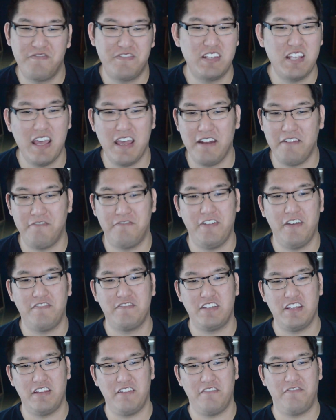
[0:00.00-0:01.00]
10,
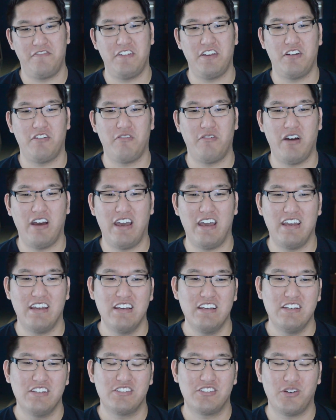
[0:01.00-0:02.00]
15 feet away.
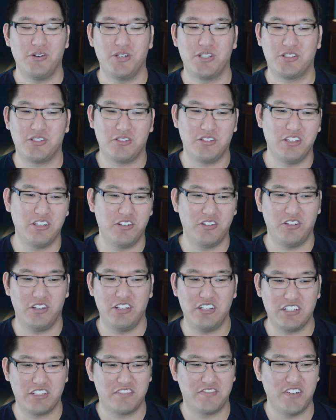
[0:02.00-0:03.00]
So it's literally
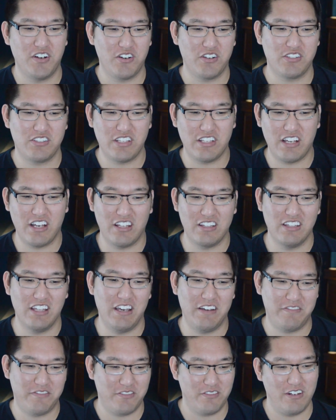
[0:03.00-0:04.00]
just focusing on
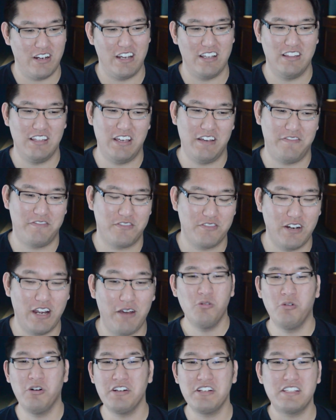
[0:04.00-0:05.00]
left, right,
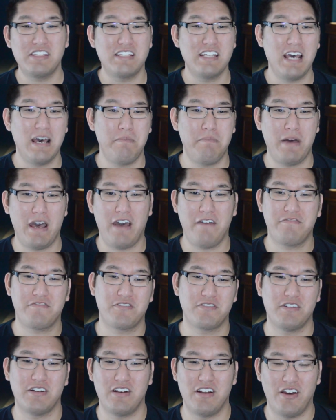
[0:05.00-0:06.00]
1 step
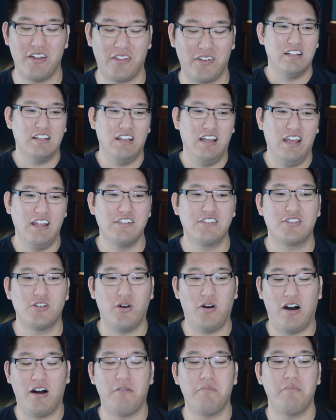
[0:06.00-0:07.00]
after another. And
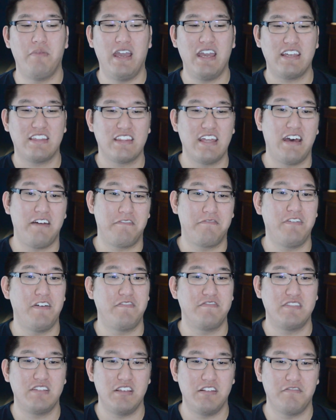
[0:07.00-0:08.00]
so I'll make that
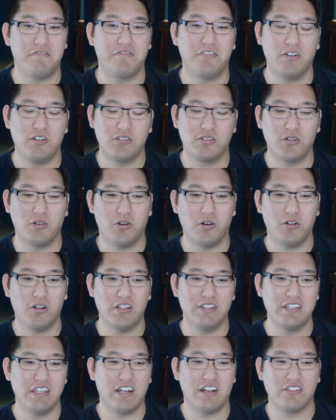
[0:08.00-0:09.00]
15-foot goal,
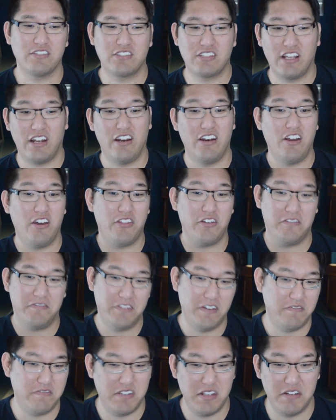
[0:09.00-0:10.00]
and then I'll set another
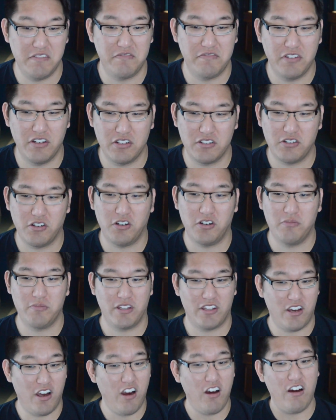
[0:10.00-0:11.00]
15-foot goal and
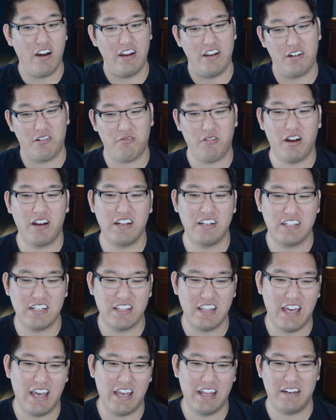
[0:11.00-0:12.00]
be like, all right, you're running to
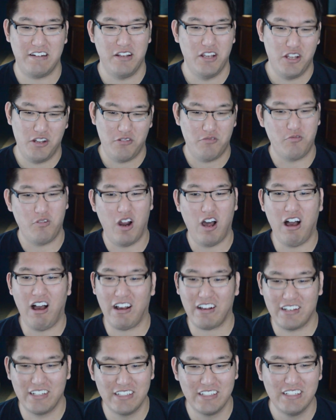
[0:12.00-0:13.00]
that
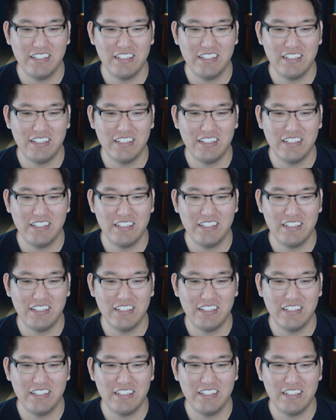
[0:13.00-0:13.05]
rock.